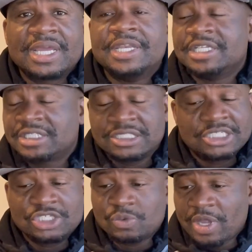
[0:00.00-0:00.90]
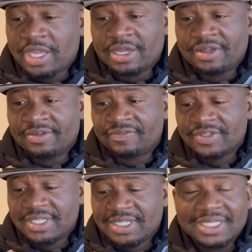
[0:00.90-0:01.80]
And this is his way of
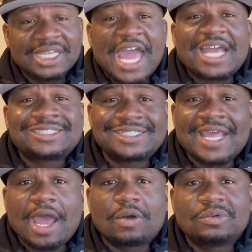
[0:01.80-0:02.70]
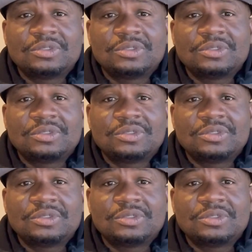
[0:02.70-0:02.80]
lashing out.